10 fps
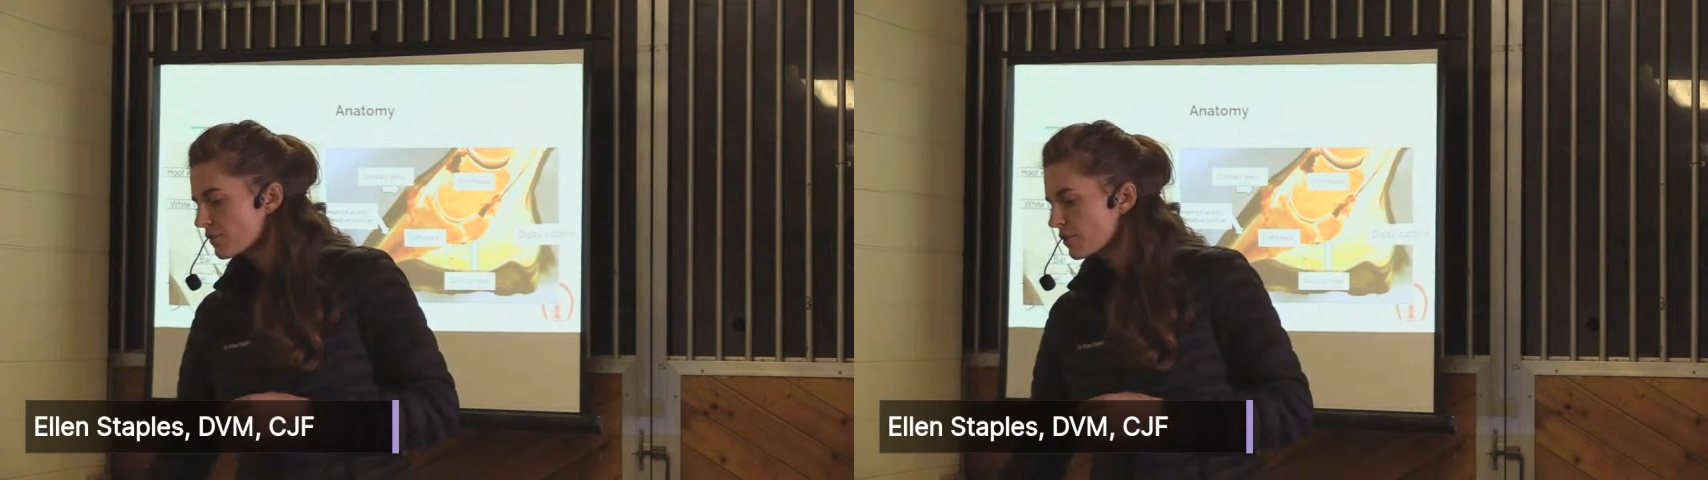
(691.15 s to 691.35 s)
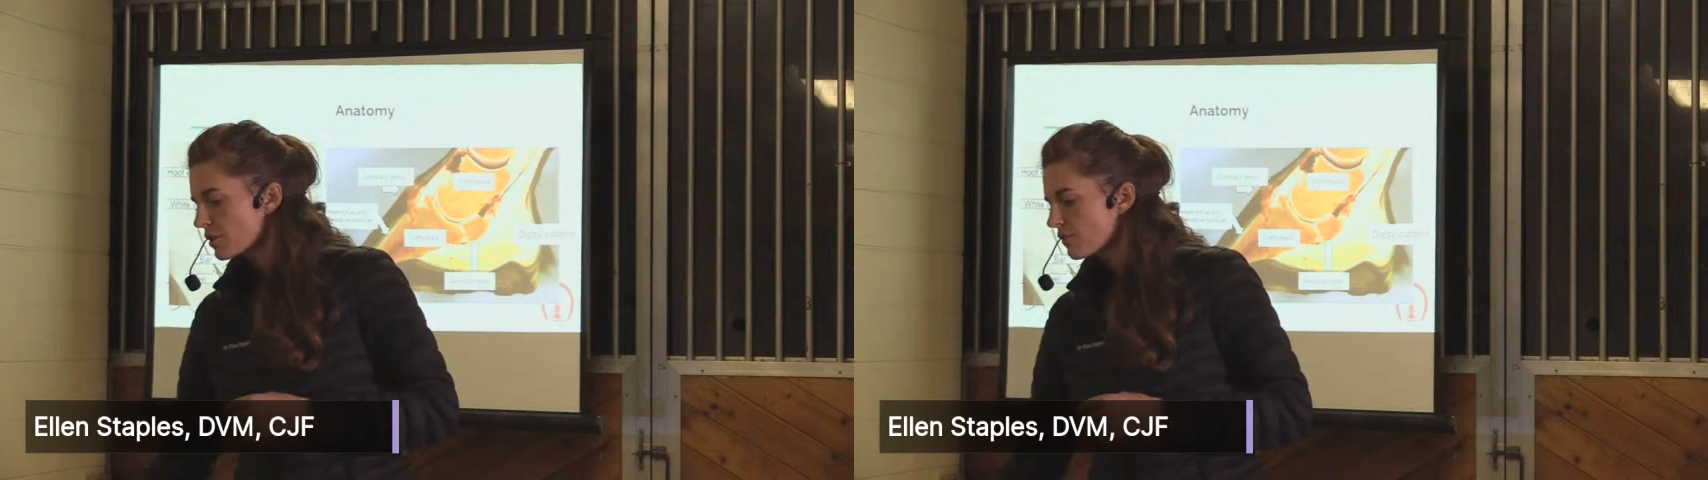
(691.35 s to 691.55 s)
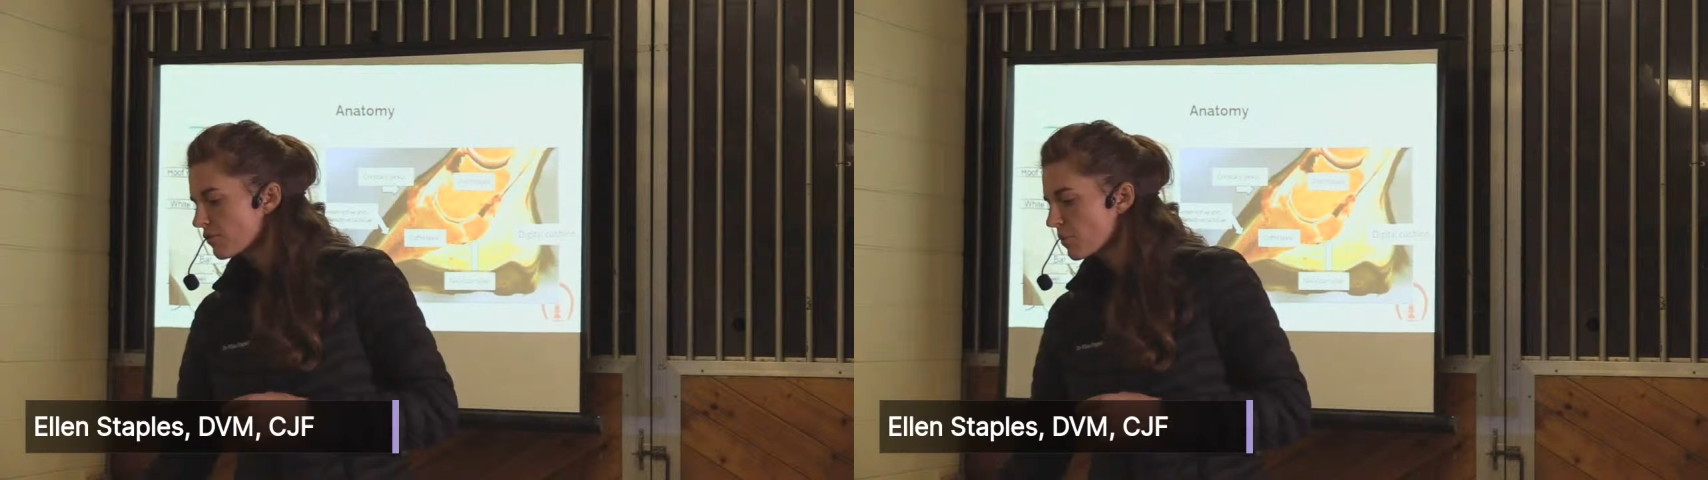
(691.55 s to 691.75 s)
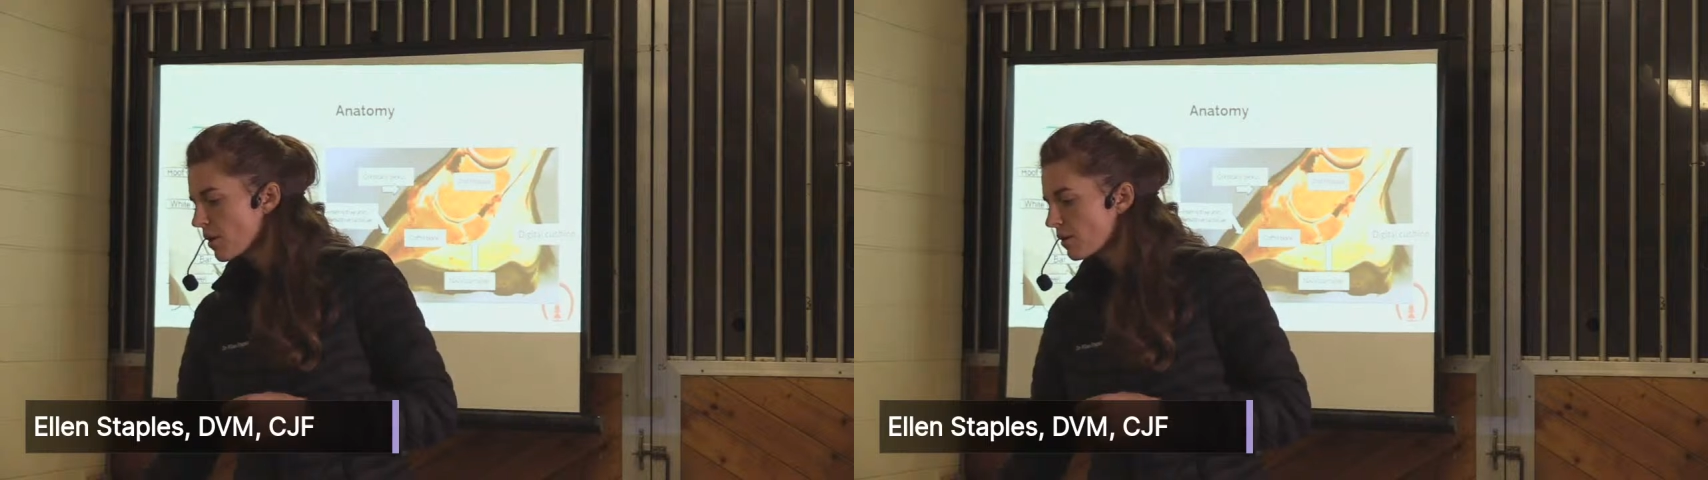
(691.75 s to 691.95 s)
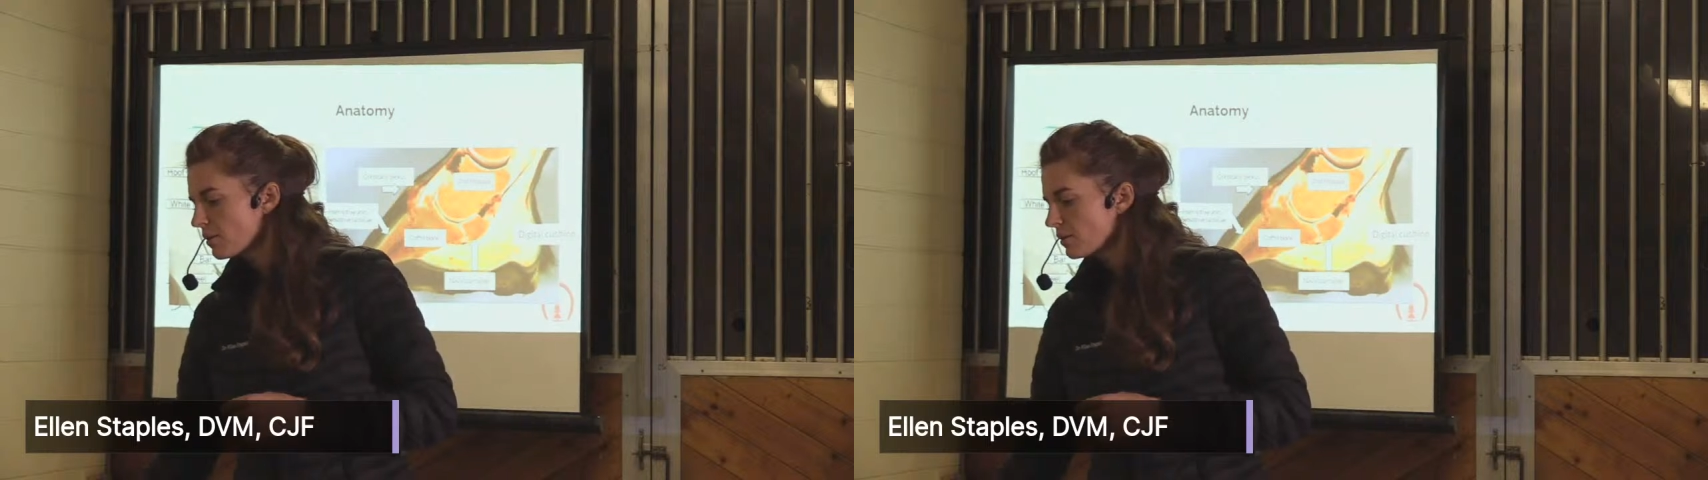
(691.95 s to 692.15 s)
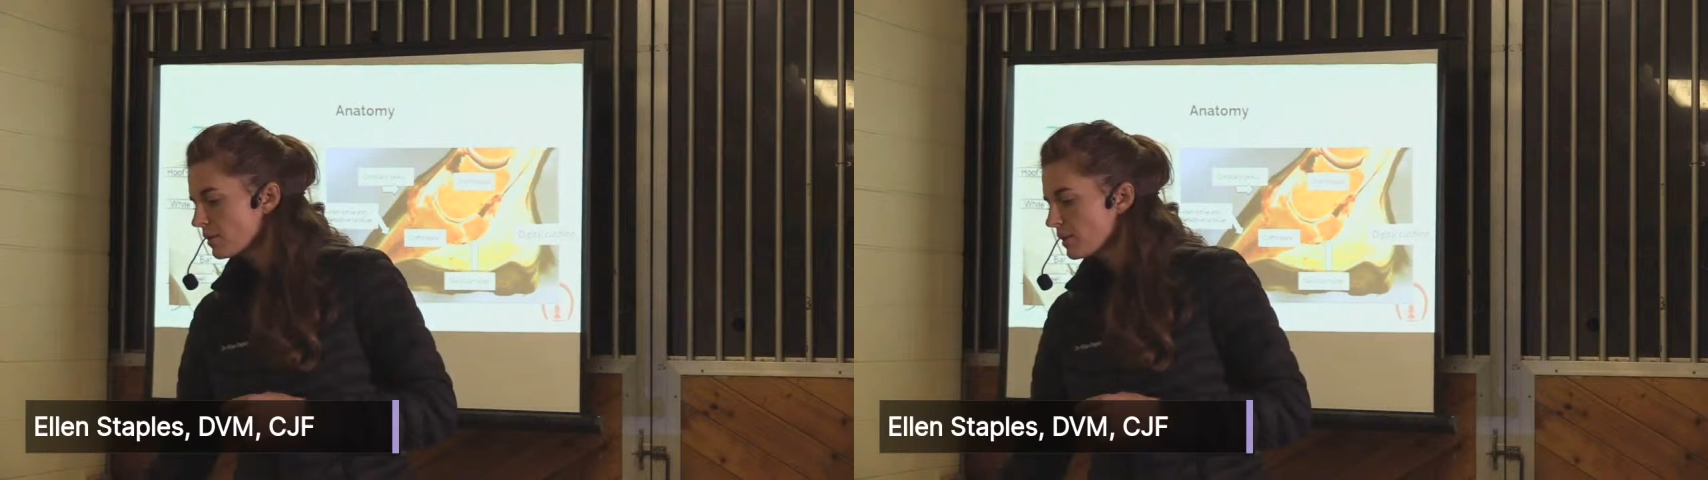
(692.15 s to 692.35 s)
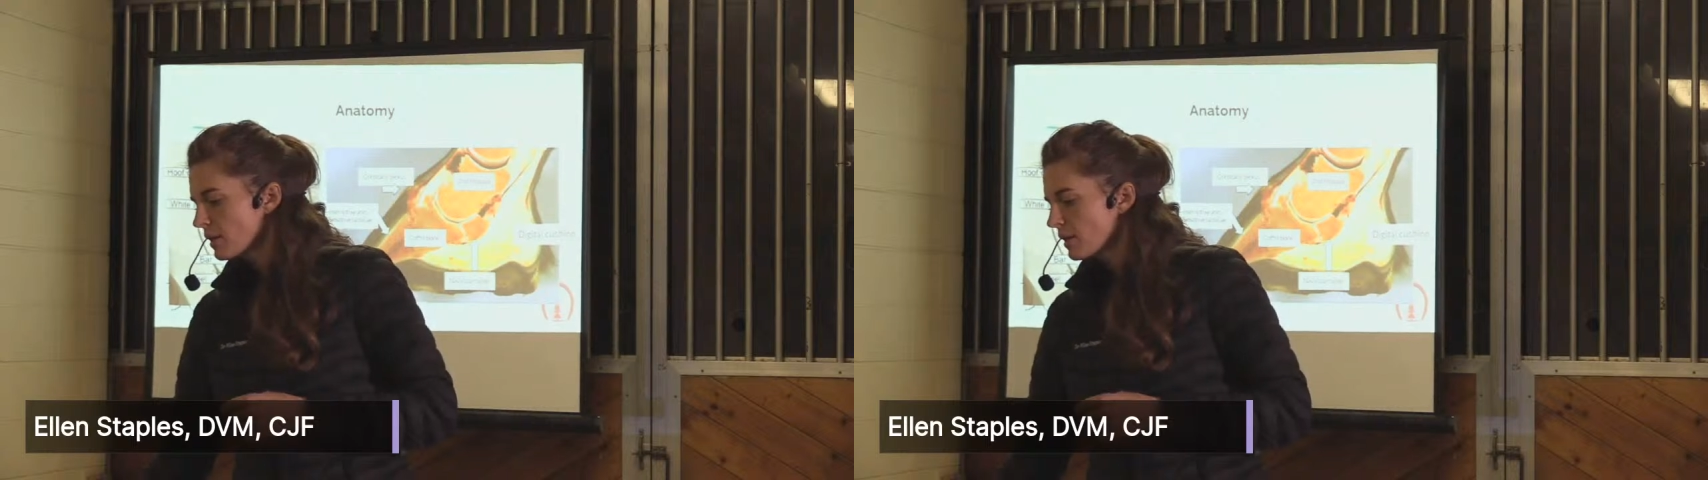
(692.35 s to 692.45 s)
of the hoof wall.